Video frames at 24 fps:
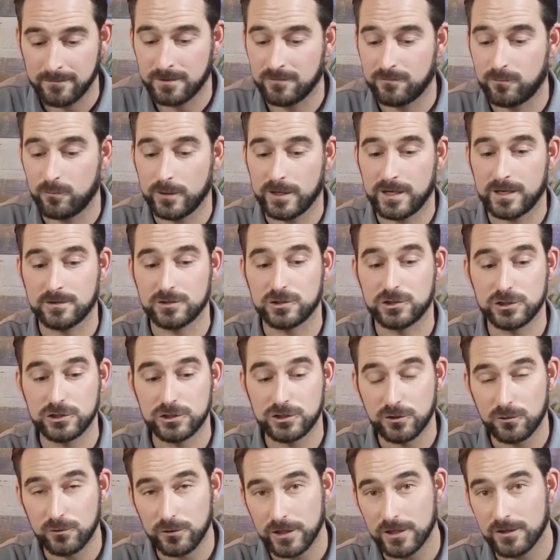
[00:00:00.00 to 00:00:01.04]
And if we can
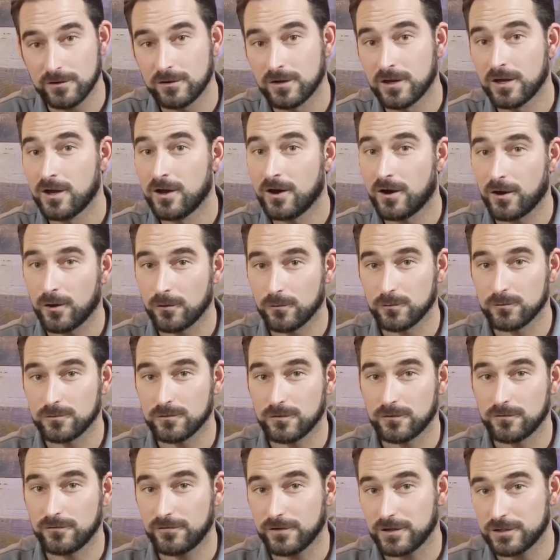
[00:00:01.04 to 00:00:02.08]
show you all those
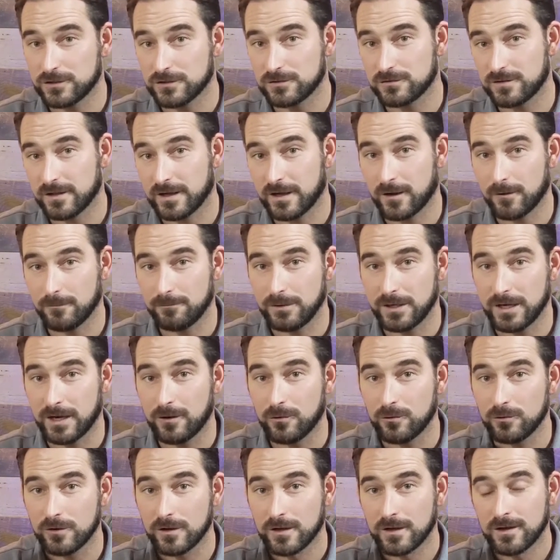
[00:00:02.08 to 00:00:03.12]
little features to help you
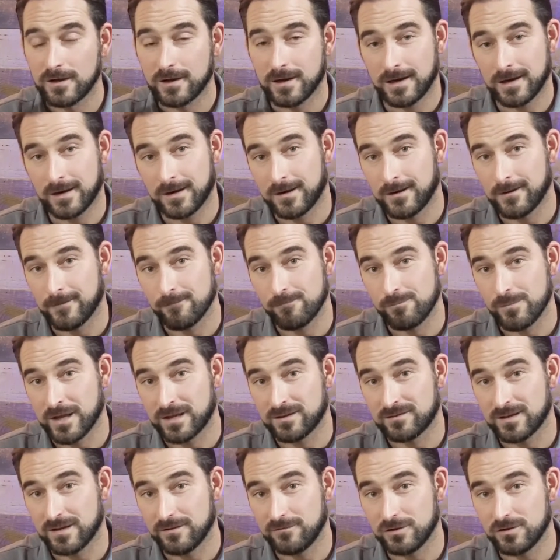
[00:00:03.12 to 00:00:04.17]
out um,
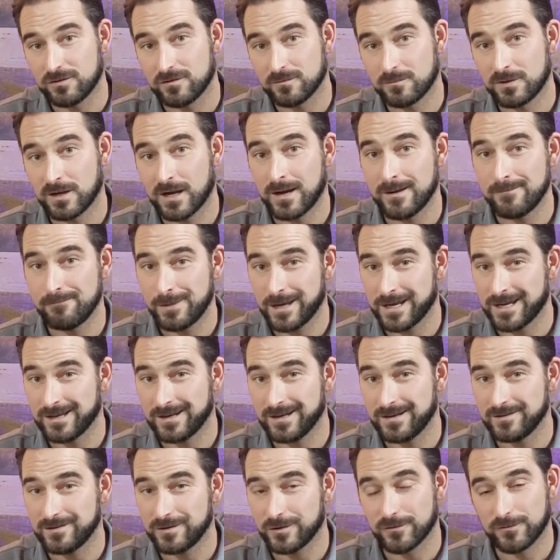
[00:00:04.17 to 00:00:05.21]
and save you some time, make it
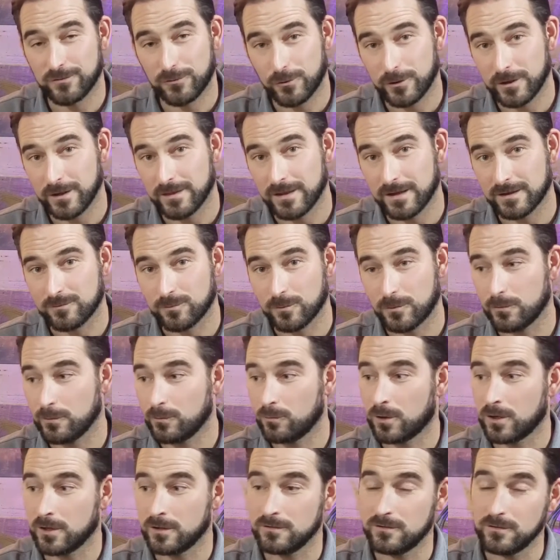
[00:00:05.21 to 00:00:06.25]
easier for you, that's what we
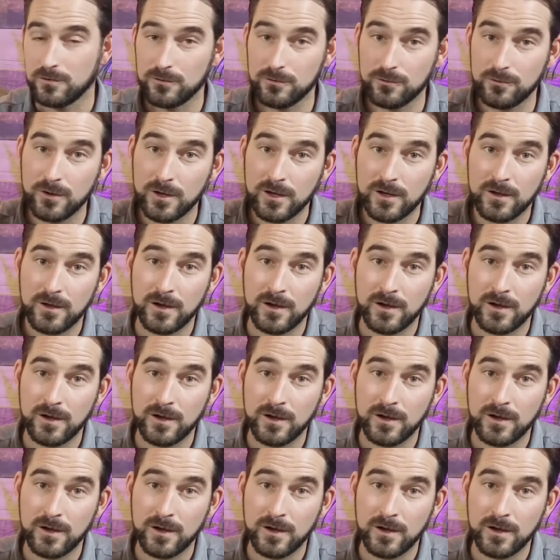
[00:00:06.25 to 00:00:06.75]
want to do.